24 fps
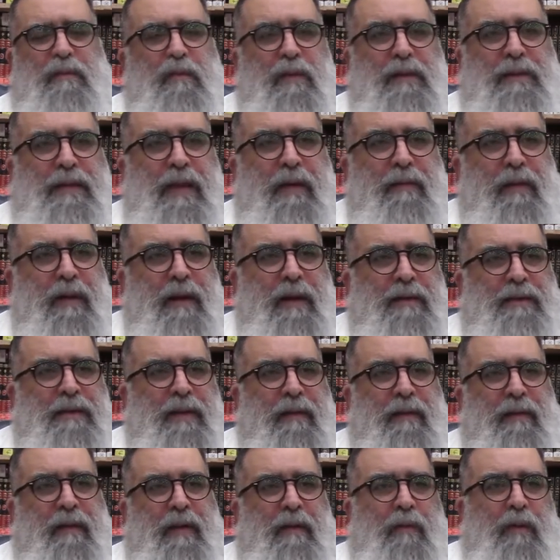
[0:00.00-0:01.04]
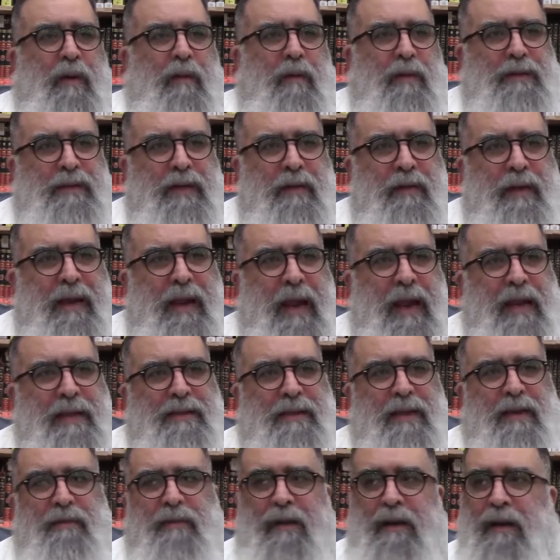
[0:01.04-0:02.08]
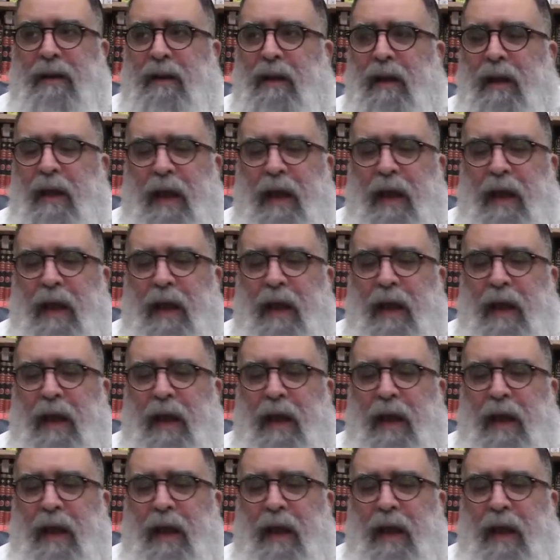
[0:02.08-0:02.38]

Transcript: with 77, with 787,